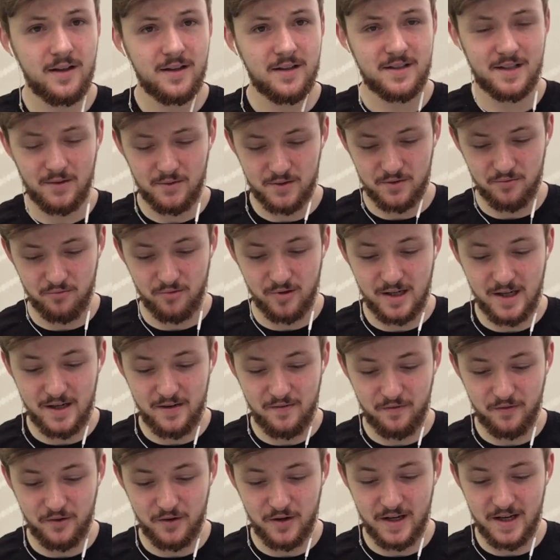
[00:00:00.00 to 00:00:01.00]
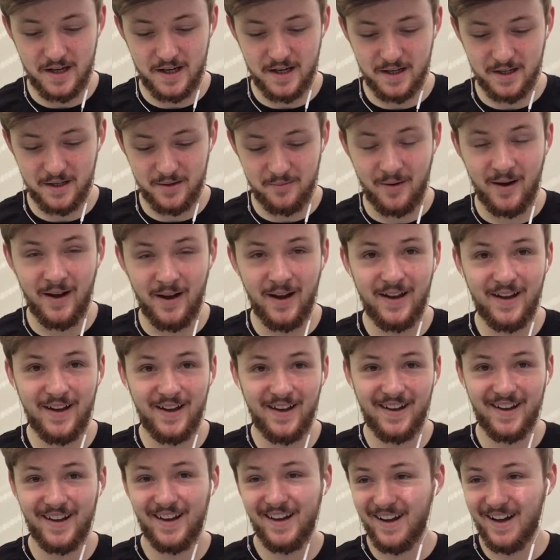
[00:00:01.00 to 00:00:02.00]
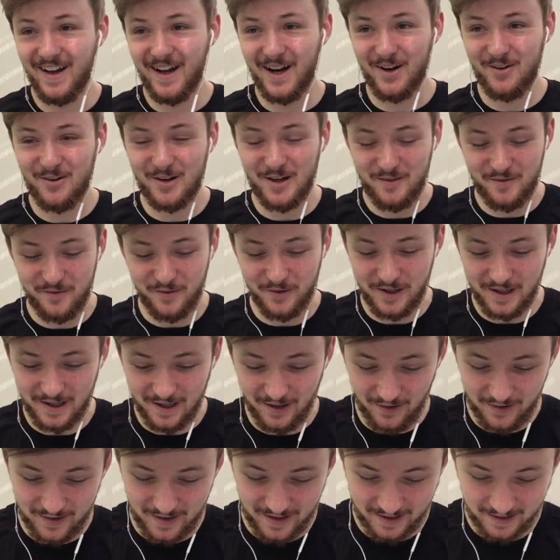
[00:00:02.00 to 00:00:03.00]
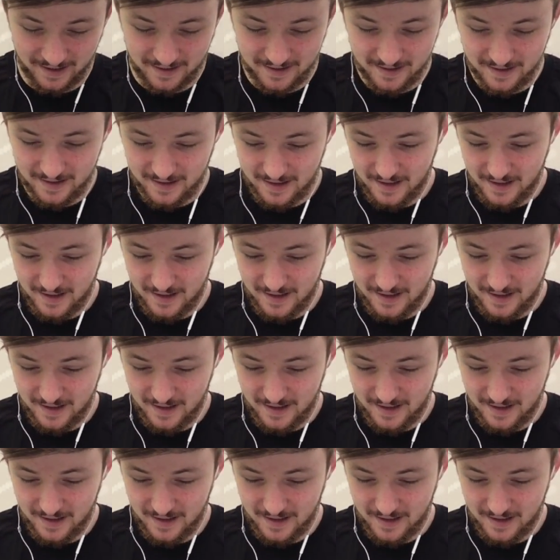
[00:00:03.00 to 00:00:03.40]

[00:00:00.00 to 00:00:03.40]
So that was a really funny, a really funny lightning.